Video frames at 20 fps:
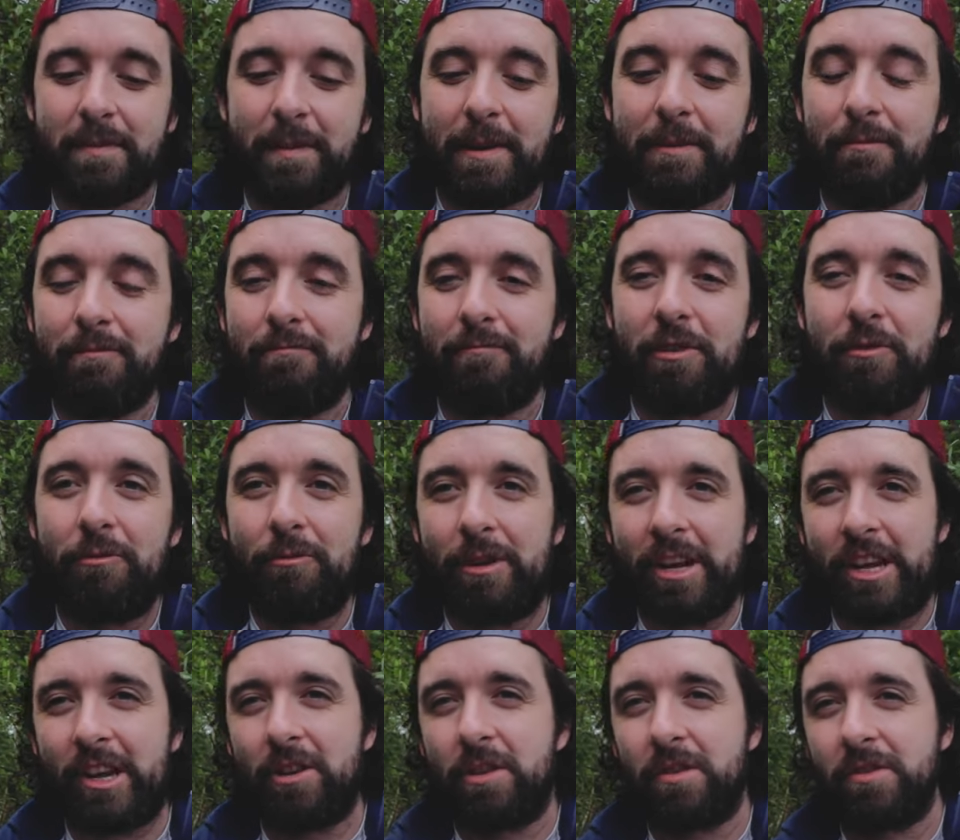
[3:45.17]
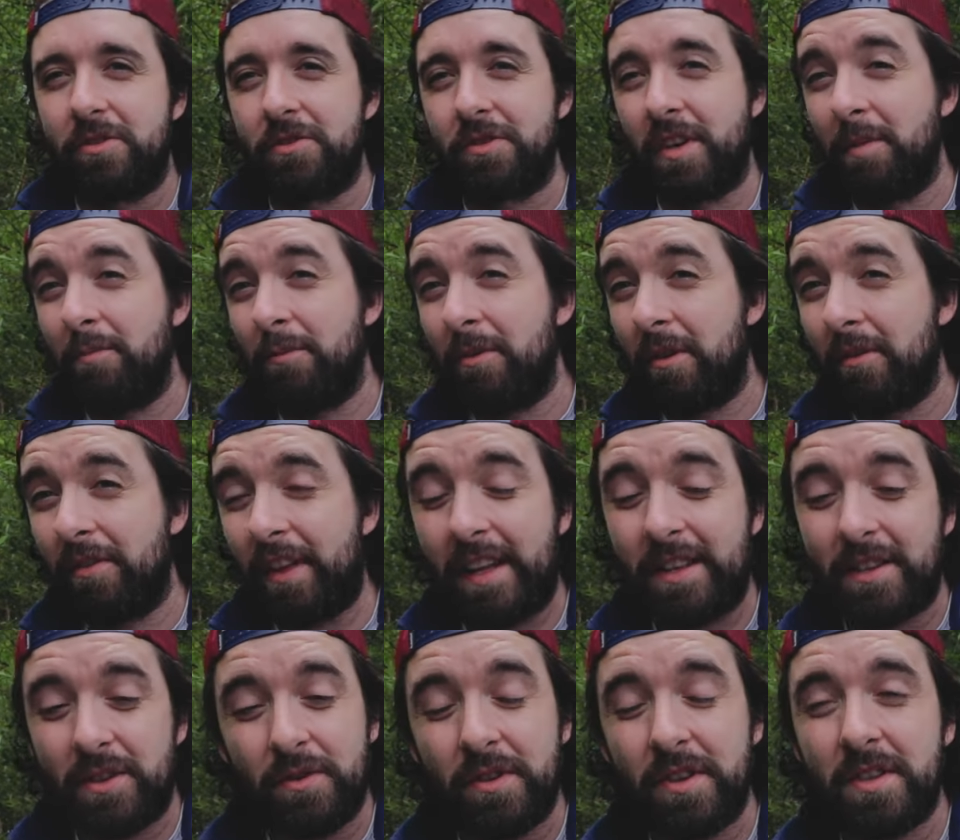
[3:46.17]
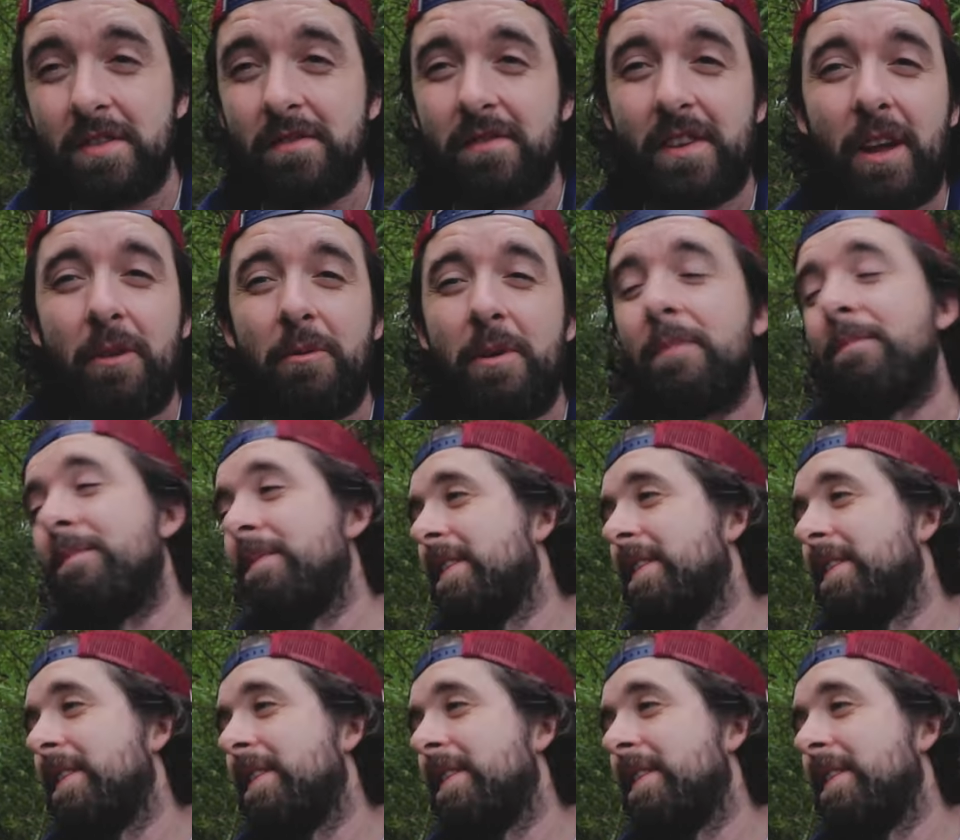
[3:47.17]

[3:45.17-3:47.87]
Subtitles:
I mean, you know, we can all dream of that sort of stuff, can't we?